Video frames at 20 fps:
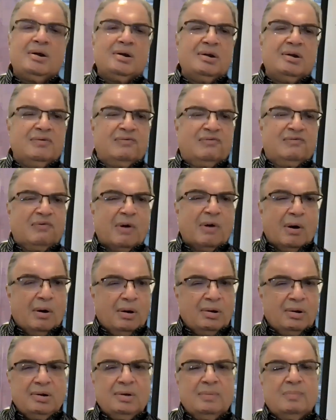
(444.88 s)

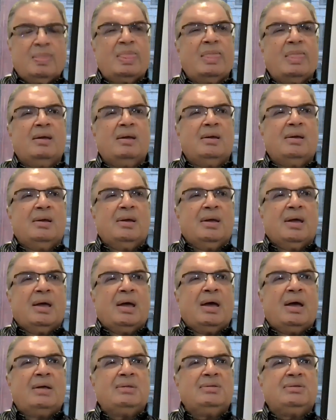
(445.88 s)
fall,
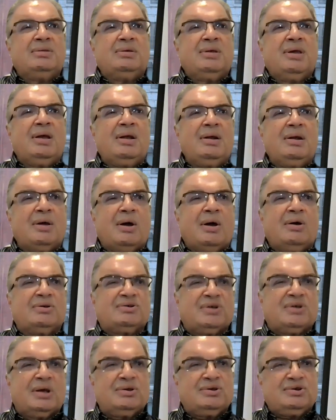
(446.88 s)
and tell
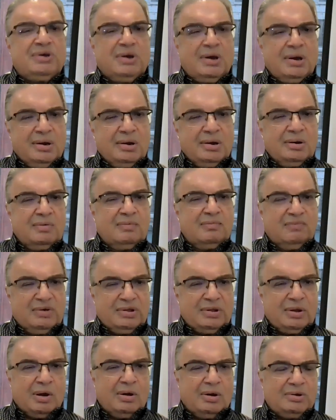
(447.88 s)
us and share
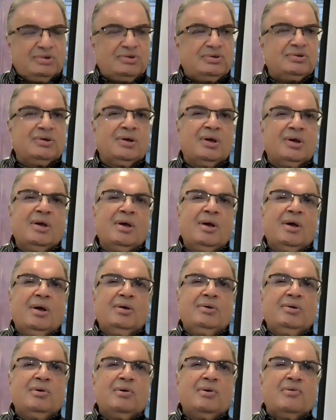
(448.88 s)
with us
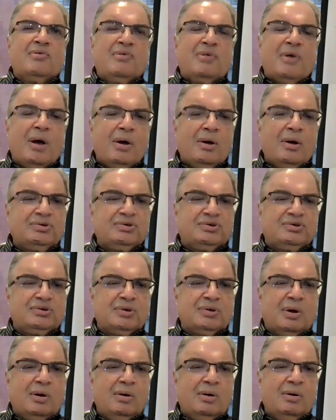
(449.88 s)
your thoughts
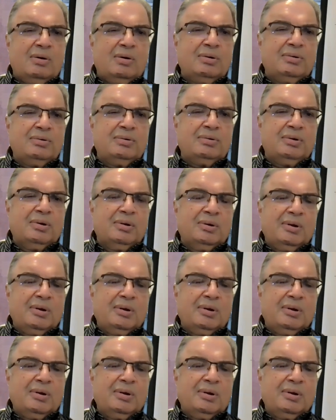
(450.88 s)
on